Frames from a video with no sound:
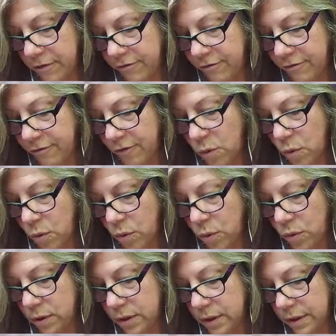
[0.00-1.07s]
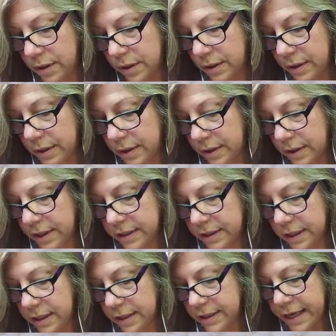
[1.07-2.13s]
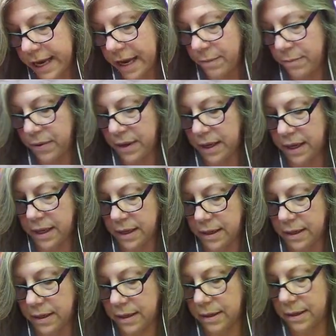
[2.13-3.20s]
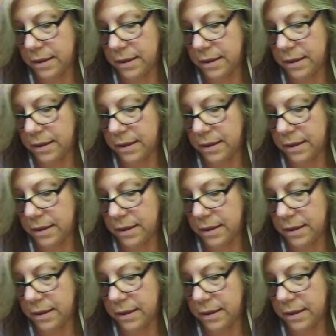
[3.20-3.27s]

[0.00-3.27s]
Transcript: to fold this little tape in